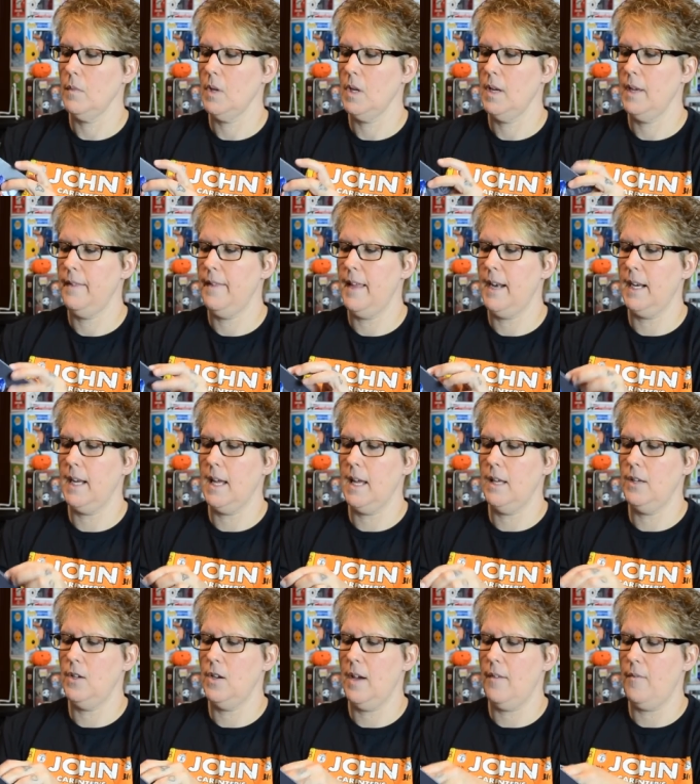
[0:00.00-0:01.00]
And then
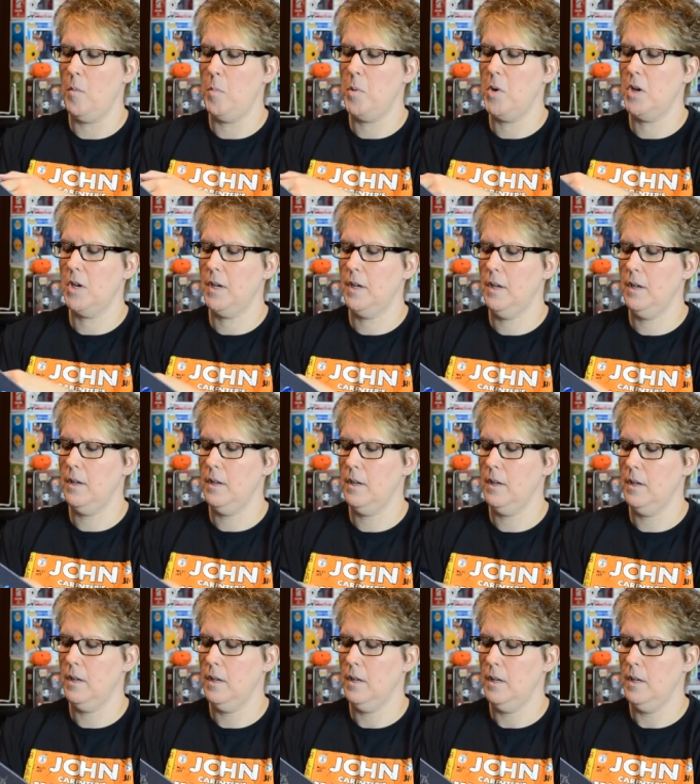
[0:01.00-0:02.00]
again, you have a book
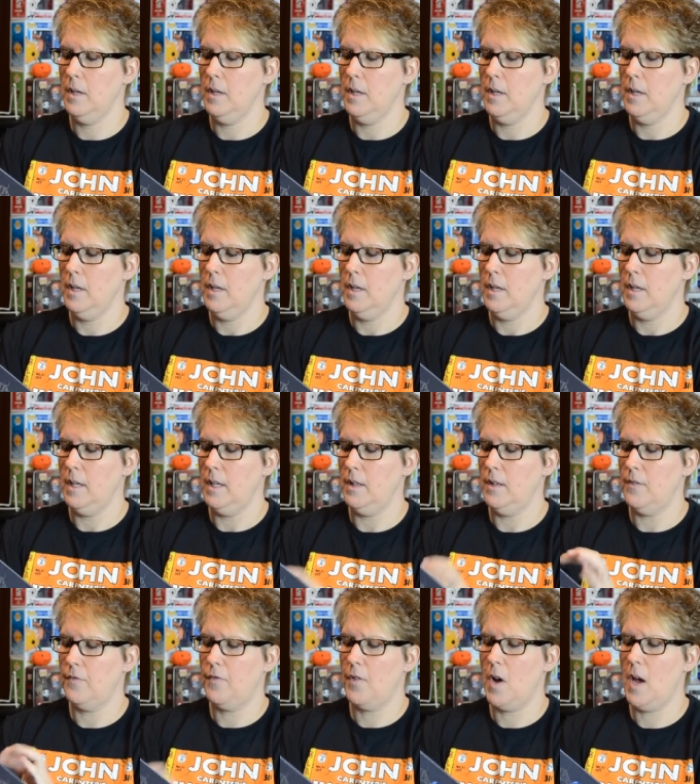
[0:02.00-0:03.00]
in
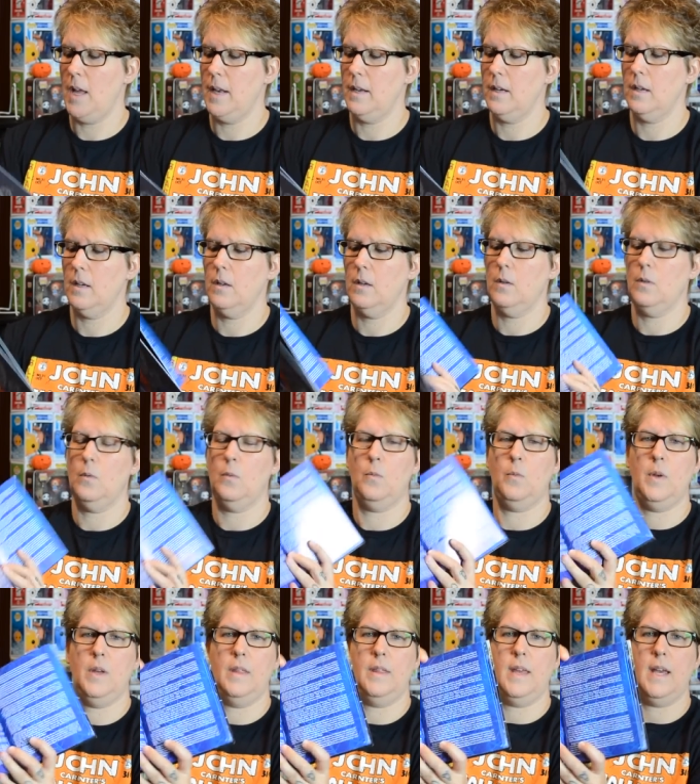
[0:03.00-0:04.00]
the front
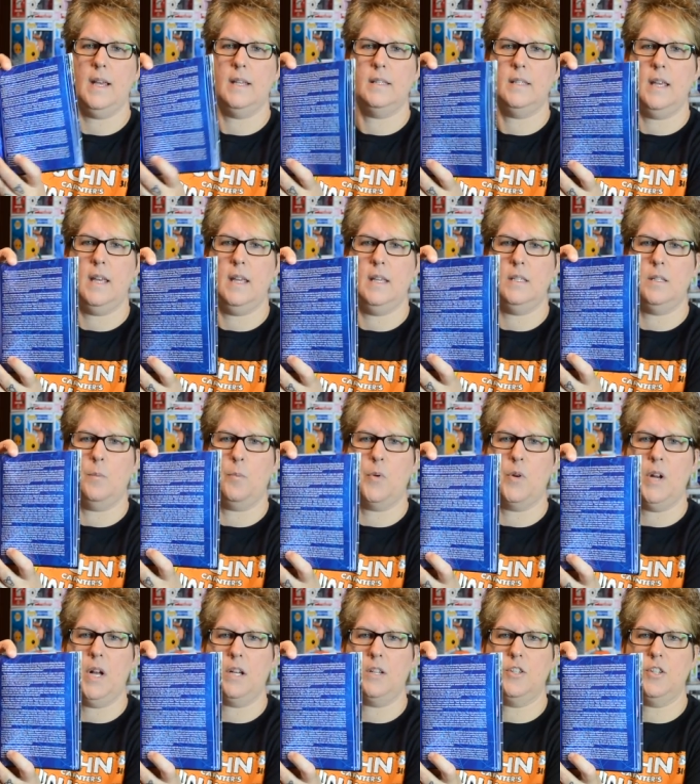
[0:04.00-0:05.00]
with essays and
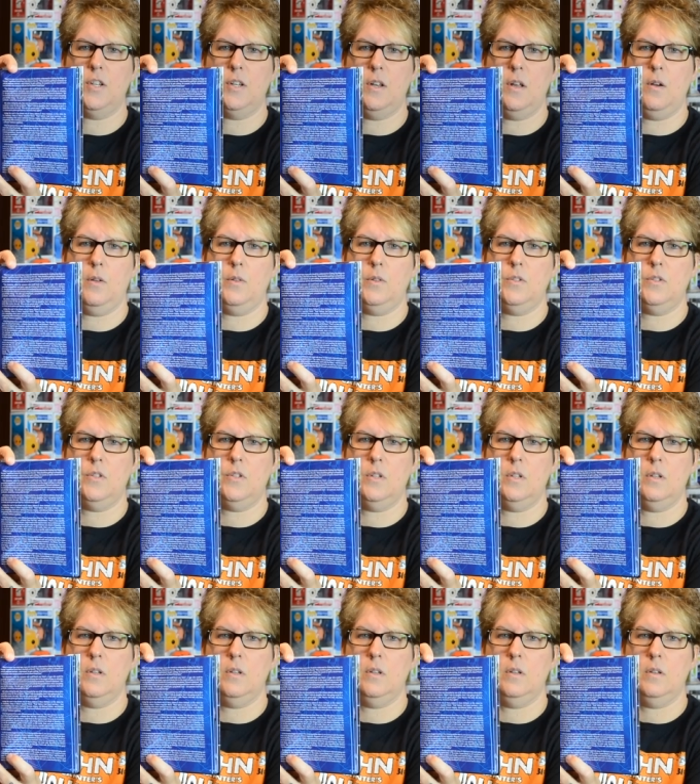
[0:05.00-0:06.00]
production notes.
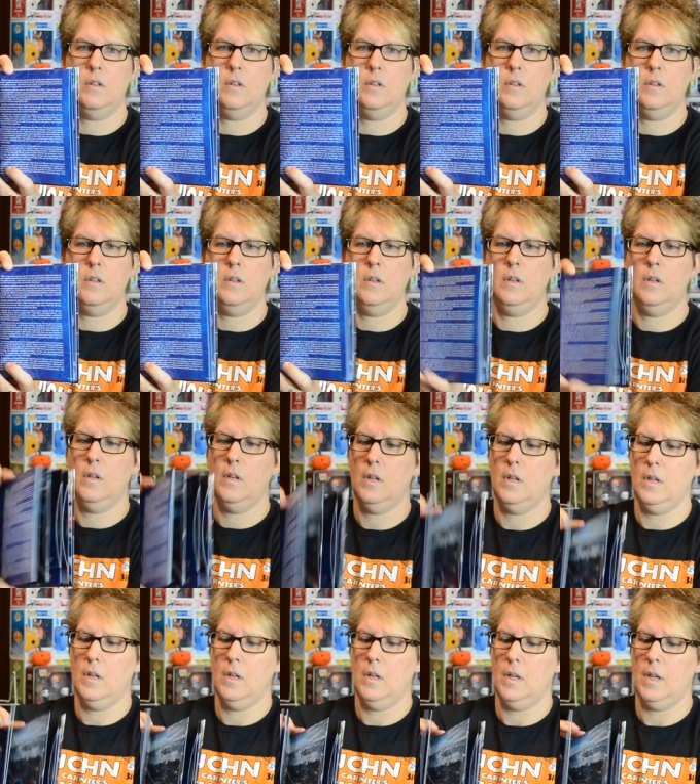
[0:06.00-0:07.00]

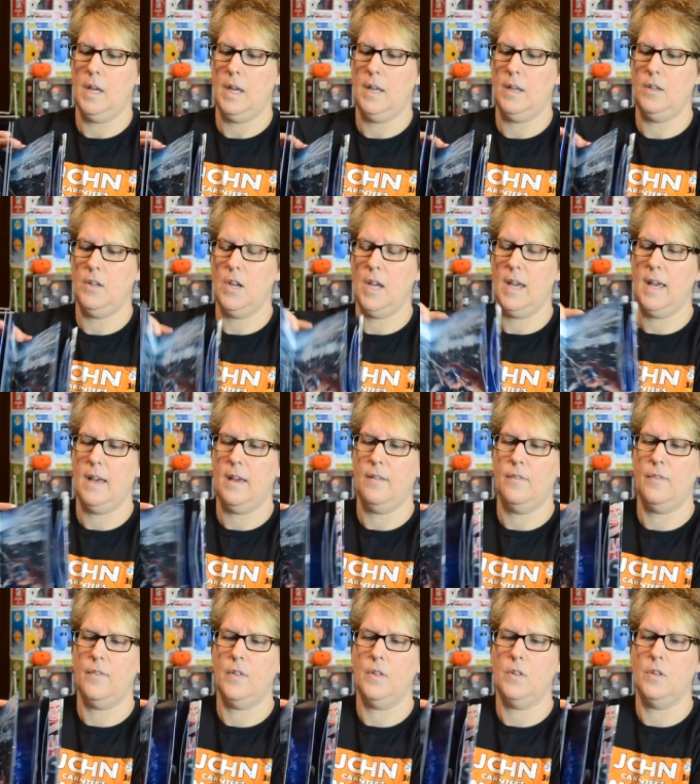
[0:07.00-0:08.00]
And you
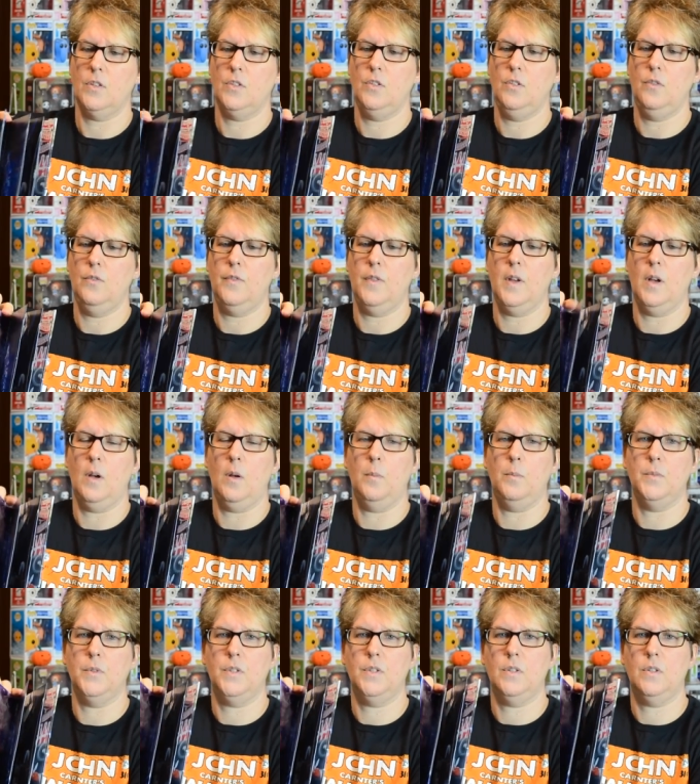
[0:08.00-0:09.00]
have the two
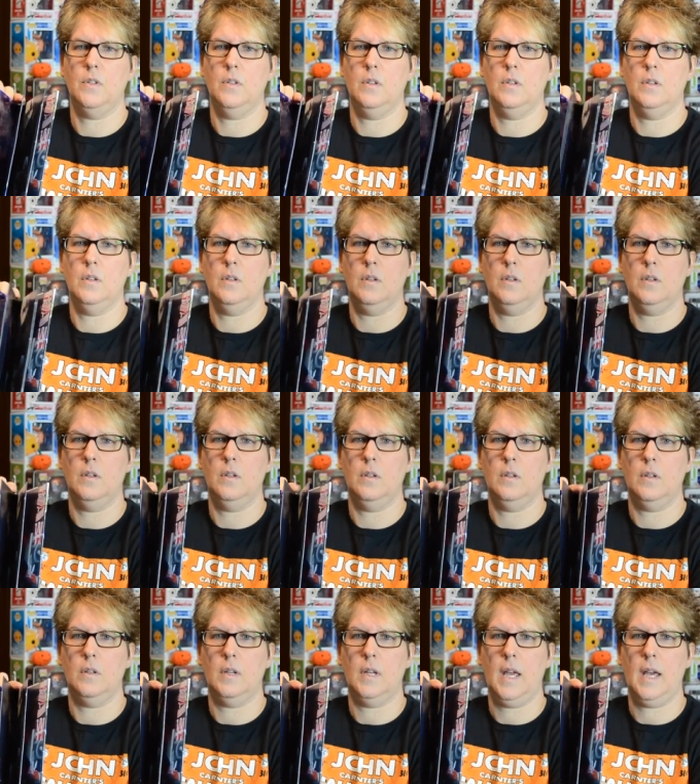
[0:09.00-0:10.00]
films
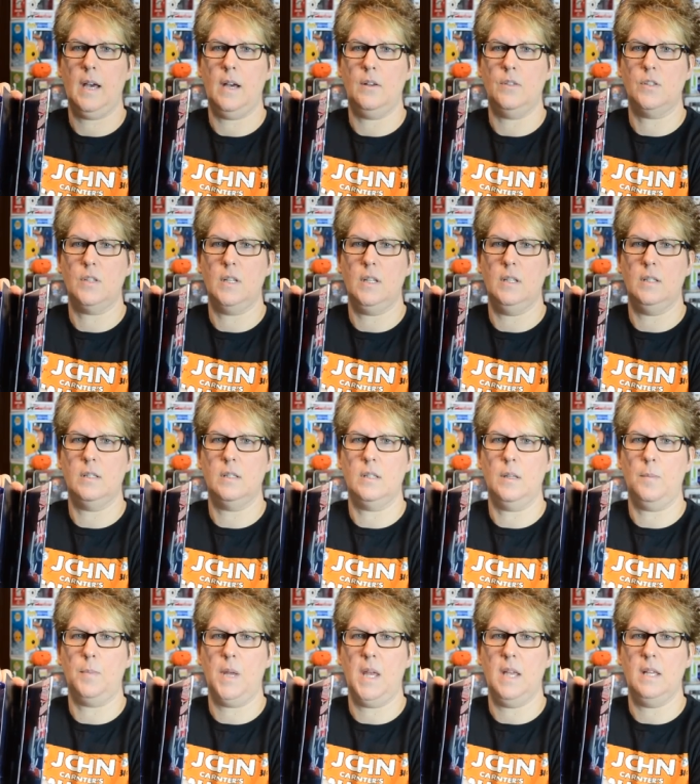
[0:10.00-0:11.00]
housed in
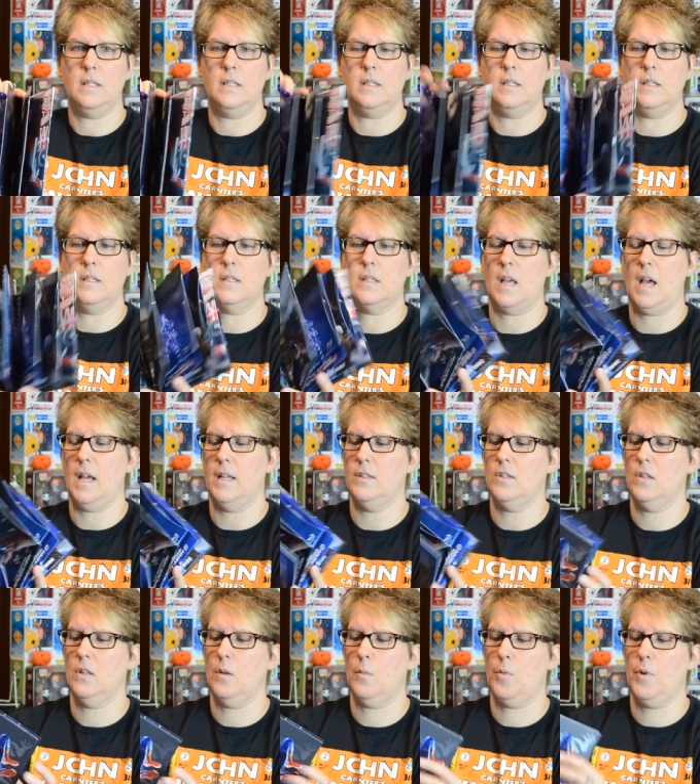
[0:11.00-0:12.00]
slipcases inside.
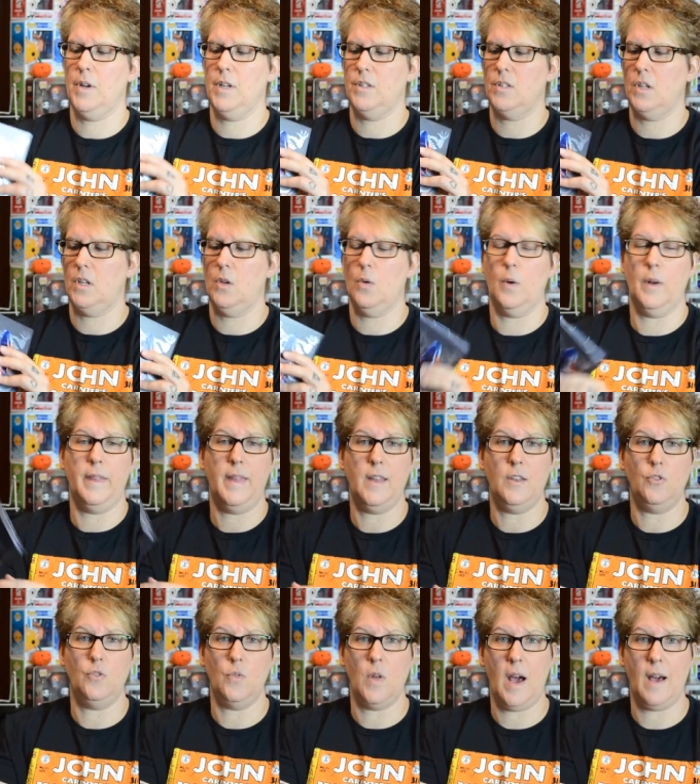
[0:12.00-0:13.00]
So they're pretty secure. They
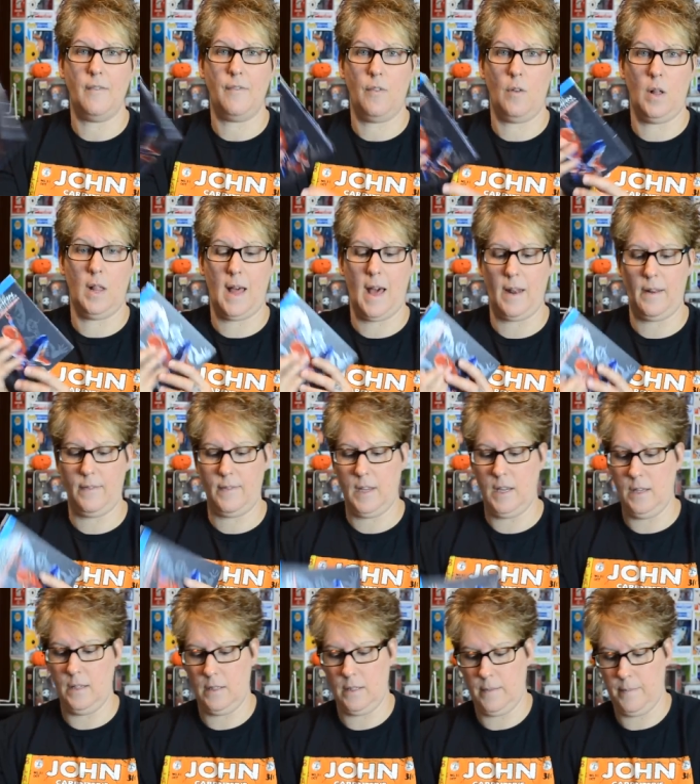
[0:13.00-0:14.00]
do not fall out of
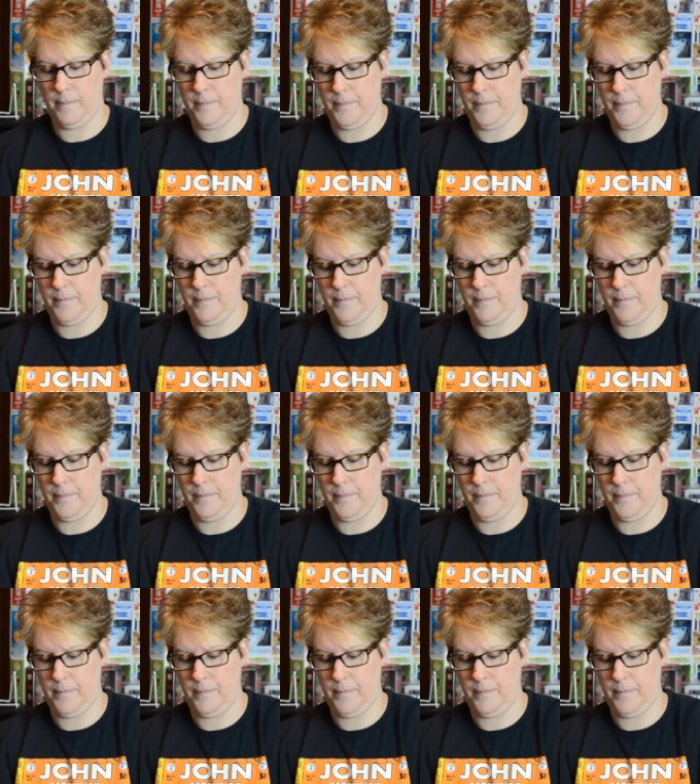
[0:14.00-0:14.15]
these.